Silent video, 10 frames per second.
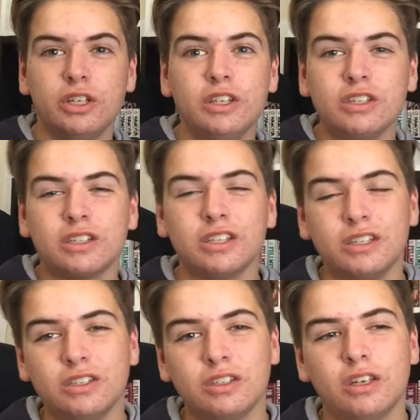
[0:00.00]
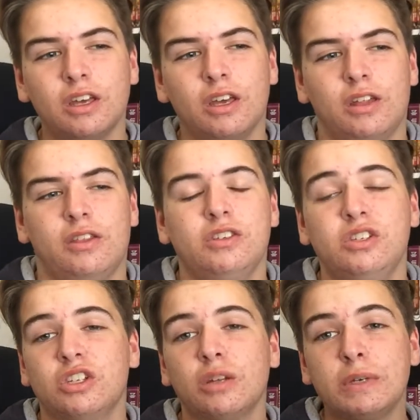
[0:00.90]
so in this list, this
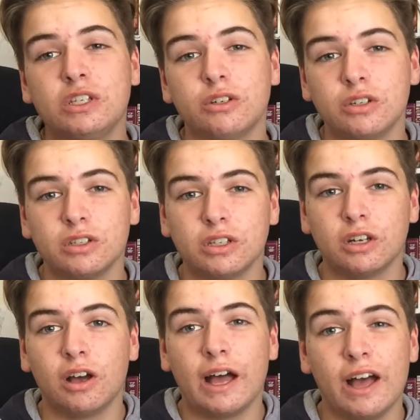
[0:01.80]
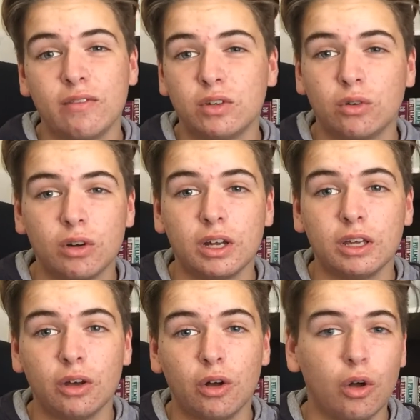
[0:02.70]
is just going to be series that I haven't
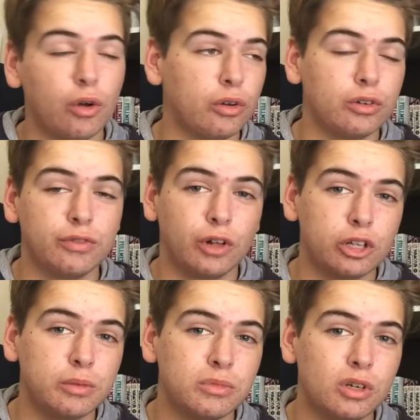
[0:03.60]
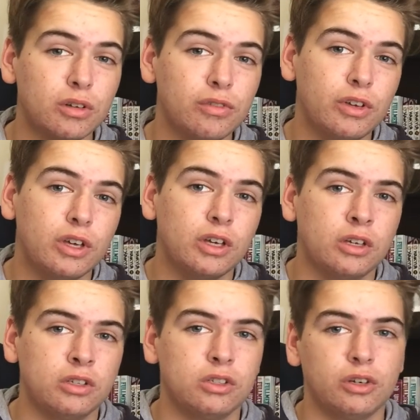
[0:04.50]
already owned volumes of,
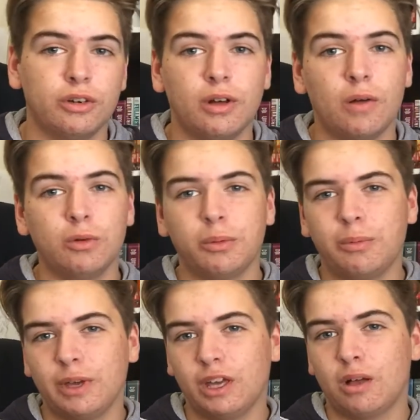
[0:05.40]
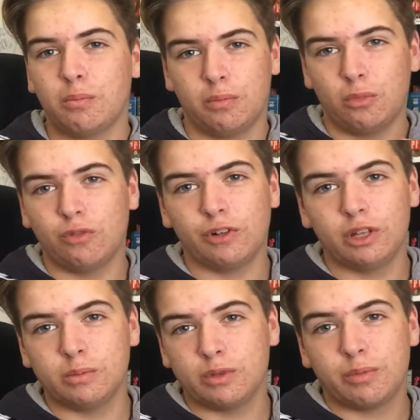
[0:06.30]
so I will be picking up more
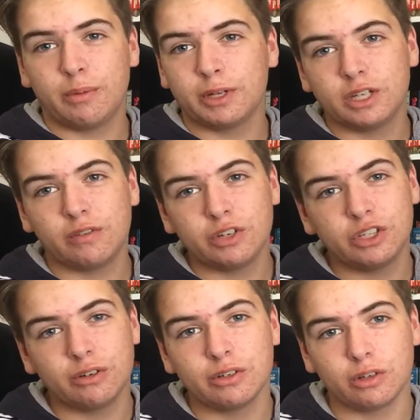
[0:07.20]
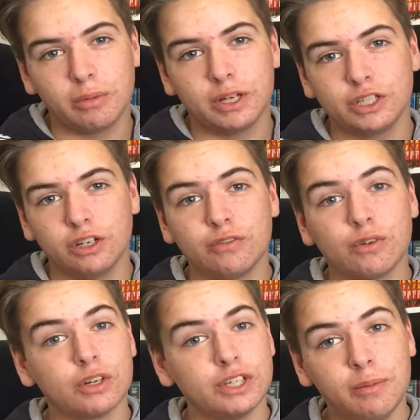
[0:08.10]
volumes of pretty much every series on my
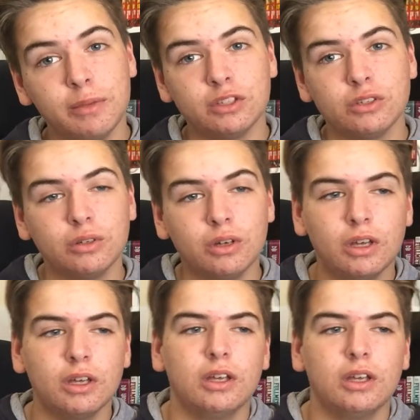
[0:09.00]
shelf or attempting to,